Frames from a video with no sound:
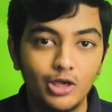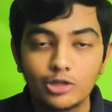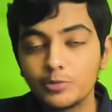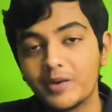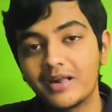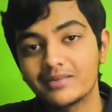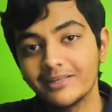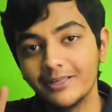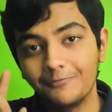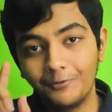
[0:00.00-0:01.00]
super
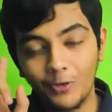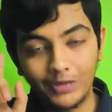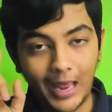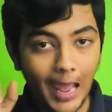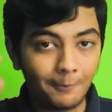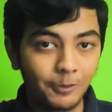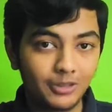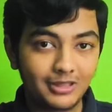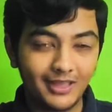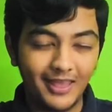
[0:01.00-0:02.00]
excited for the
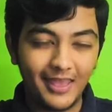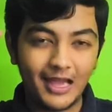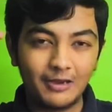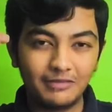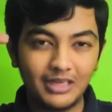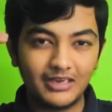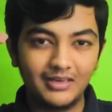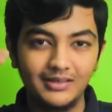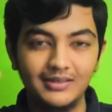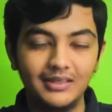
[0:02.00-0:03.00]
Apple's AR/VR
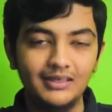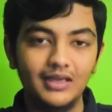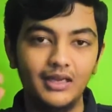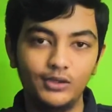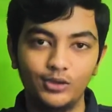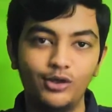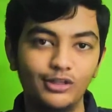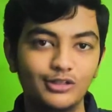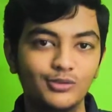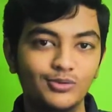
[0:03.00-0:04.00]
headset and
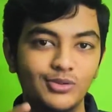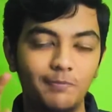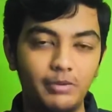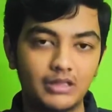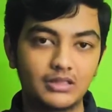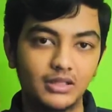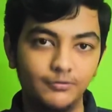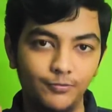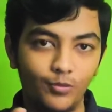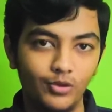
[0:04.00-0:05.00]
also the Pixel
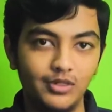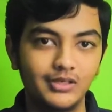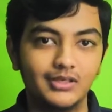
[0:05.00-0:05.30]
Fold.